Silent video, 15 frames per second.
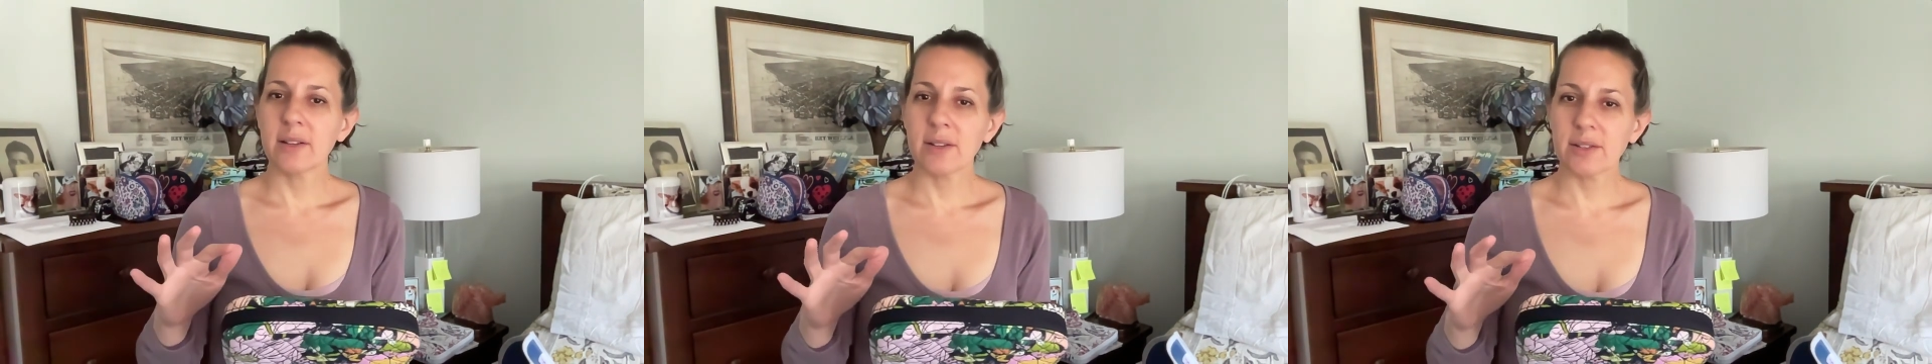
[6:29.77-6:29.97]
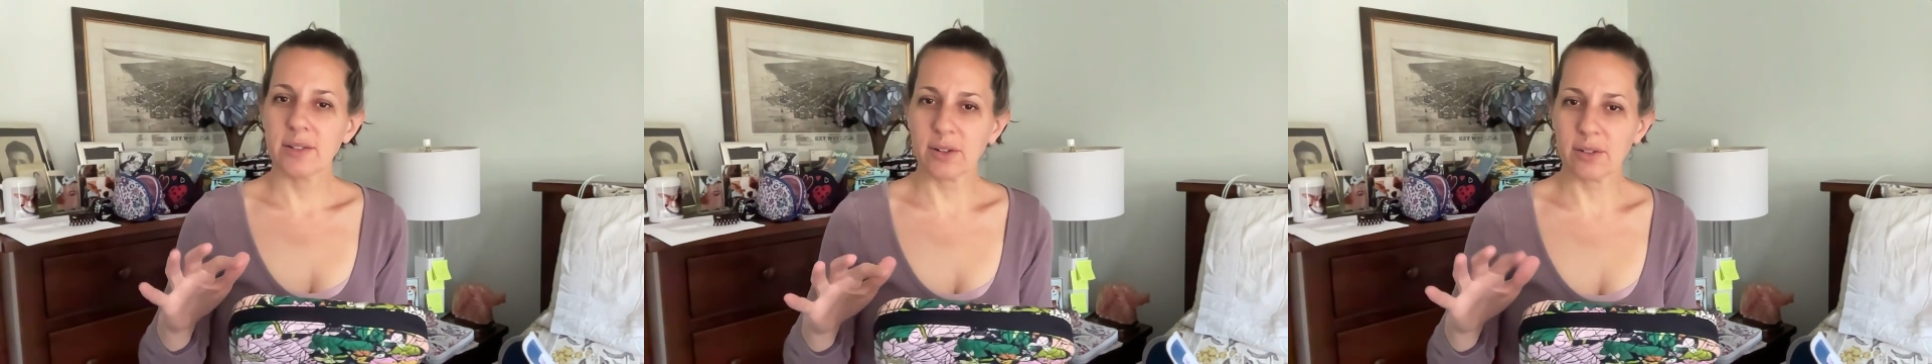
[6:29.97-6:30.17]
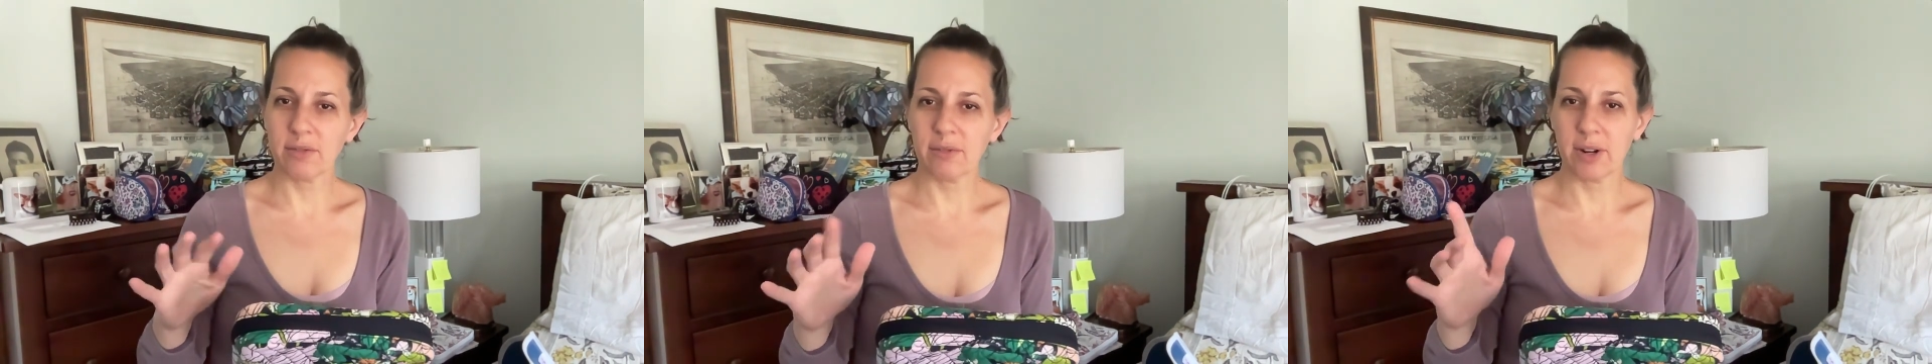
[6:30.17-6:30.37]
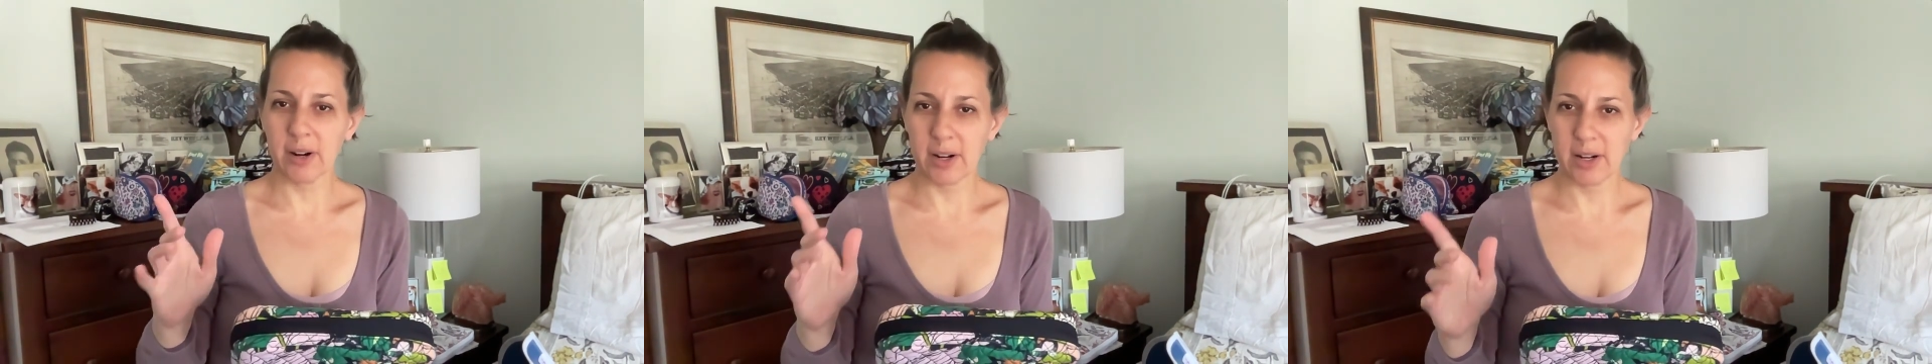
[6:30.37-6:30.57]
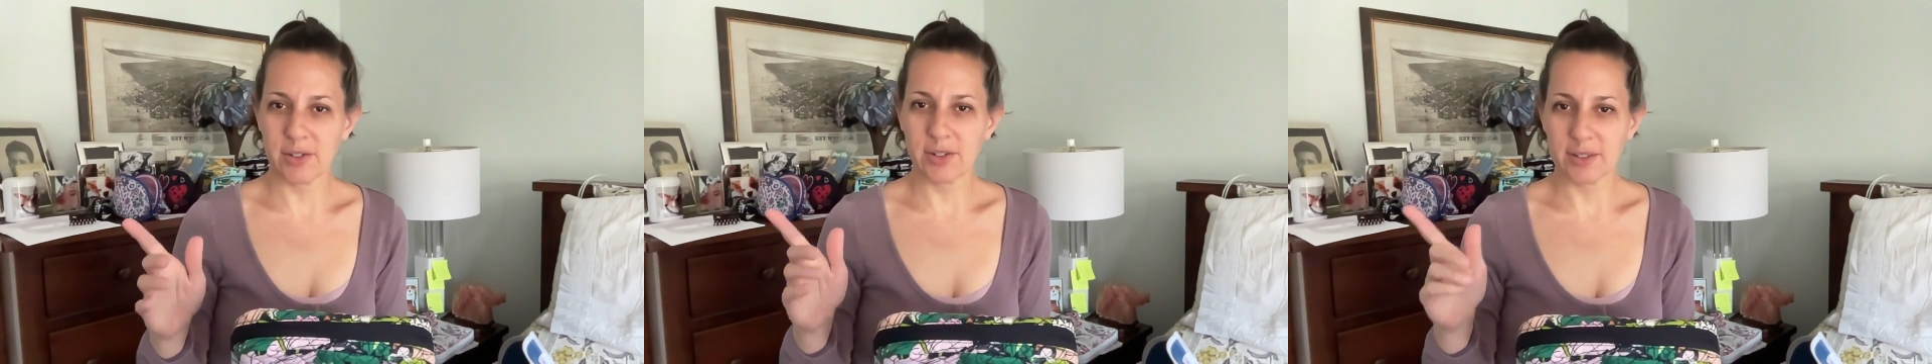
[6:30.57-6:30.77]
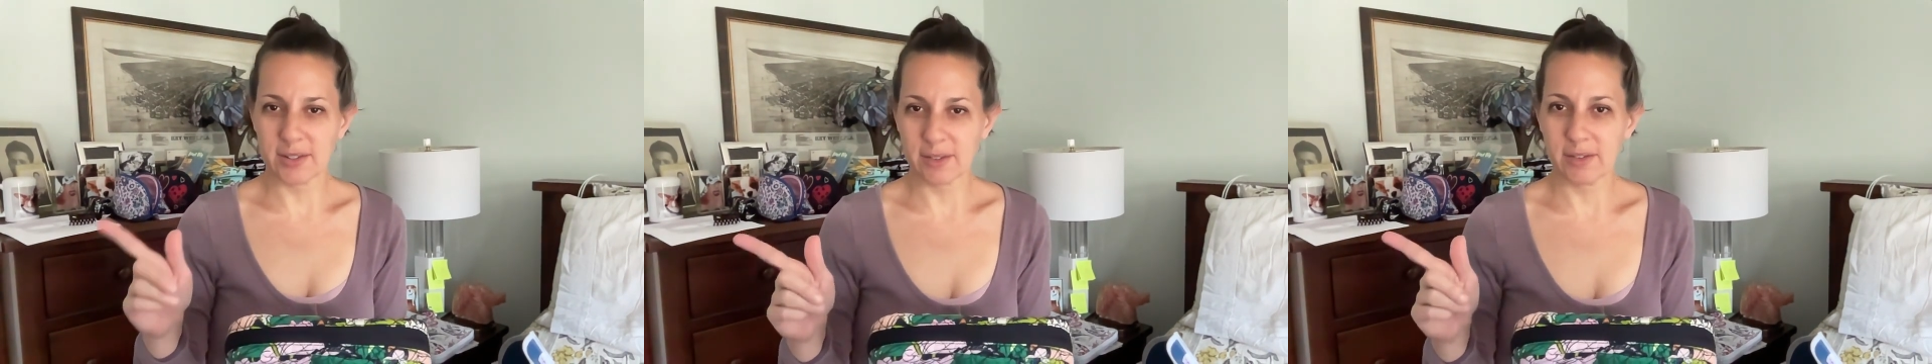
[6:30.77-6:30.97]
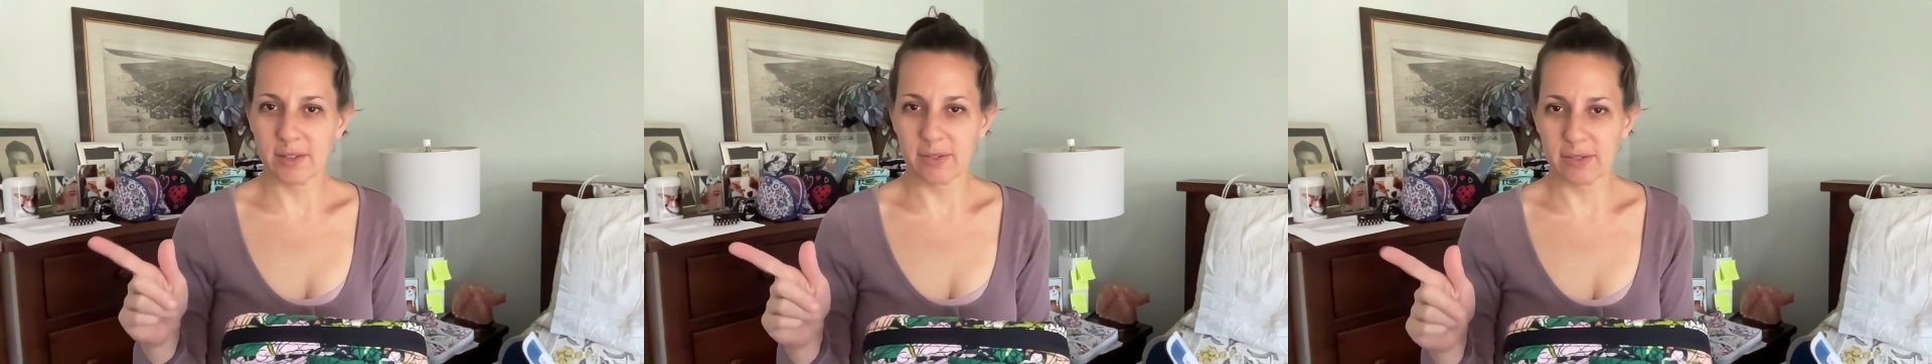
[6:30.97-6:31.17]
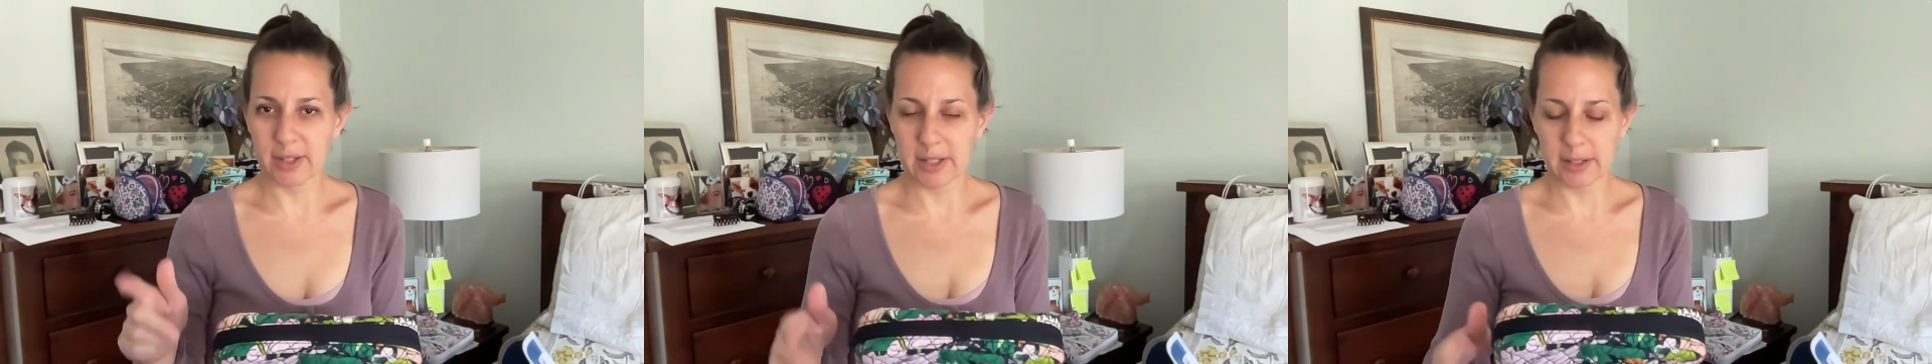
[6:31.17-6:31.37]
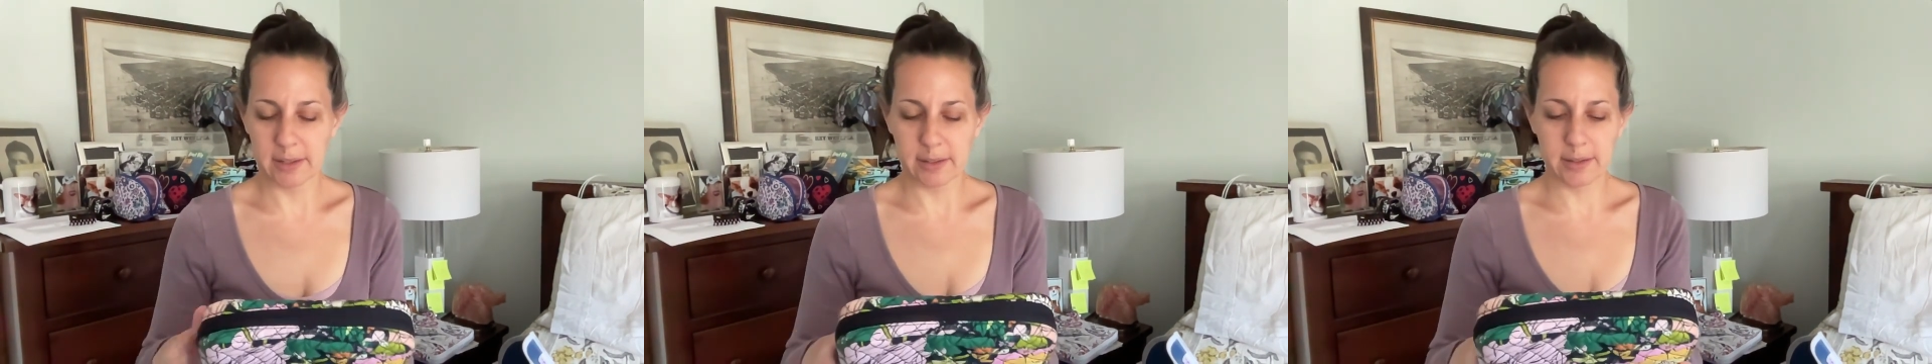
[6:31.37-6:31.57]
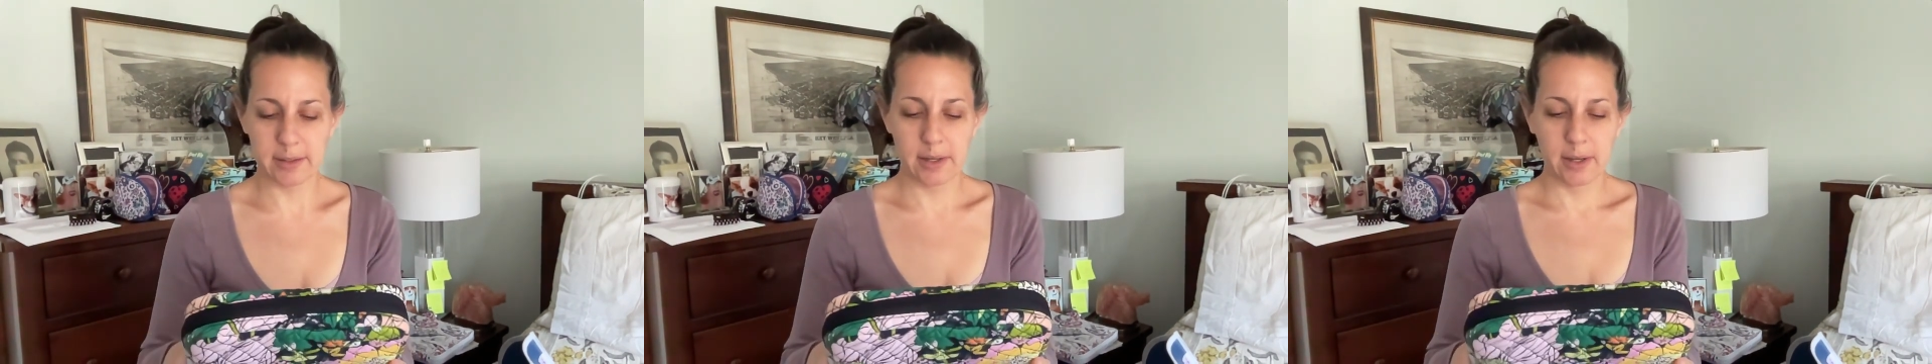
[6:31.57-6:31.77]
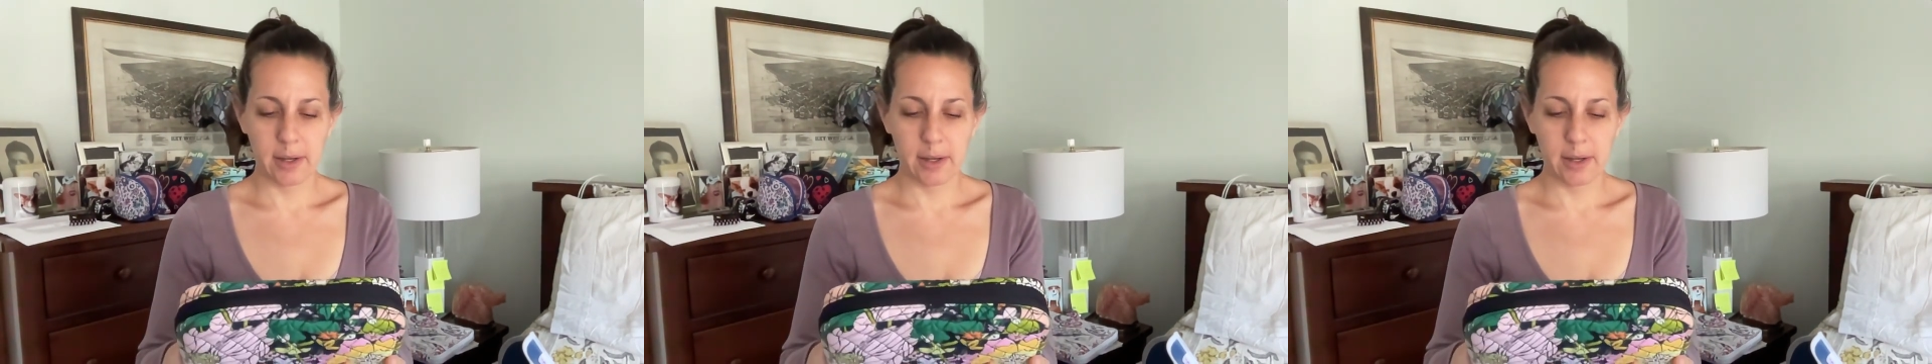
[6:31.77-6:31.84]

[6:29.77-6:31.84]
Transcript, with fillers: certain variations of the fleece.